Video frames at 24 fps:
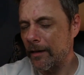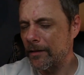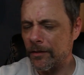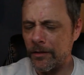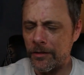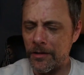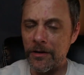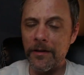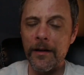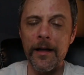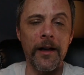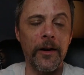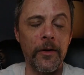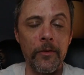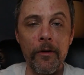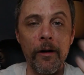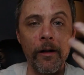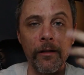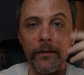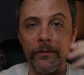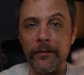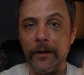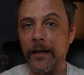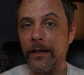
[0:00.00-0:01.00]
so you're not
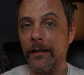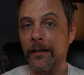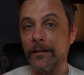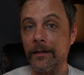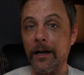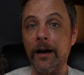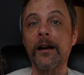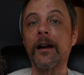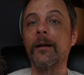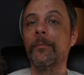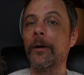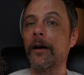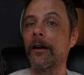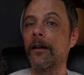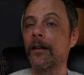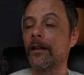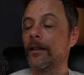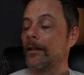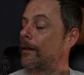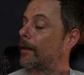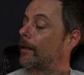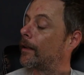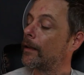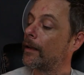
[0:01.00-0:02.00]
qualified to talk about
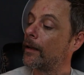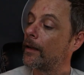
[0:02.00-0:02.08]
it.